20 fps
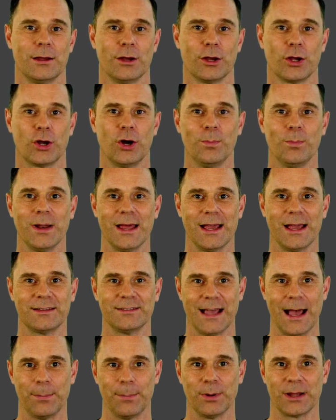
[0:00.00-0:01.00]
Complex
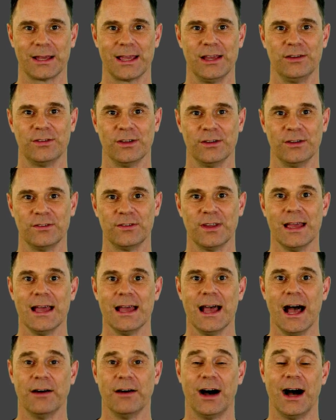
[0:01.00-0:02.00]
applications
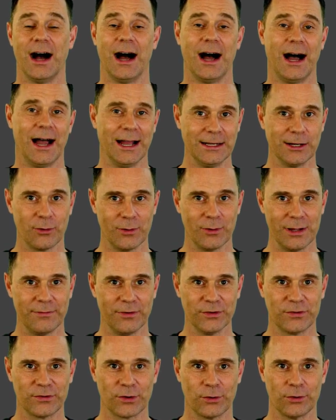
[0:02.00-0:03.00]
have a high degree of
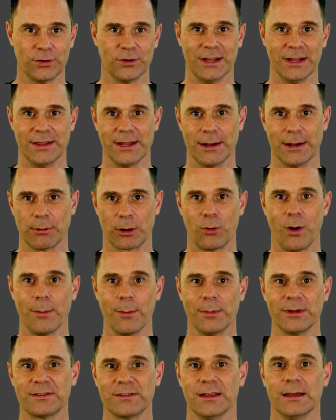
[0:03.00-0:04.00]
uncertainty in their
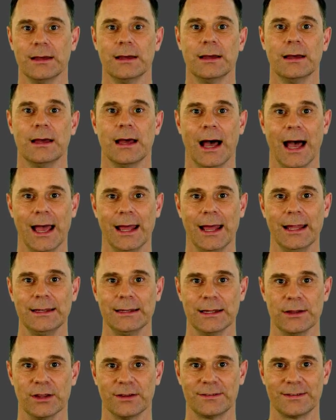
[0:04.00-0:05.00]
requirements and
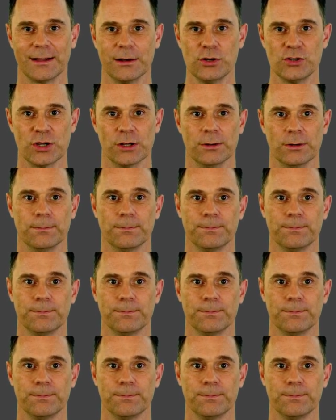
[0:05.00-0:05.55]
in the solution.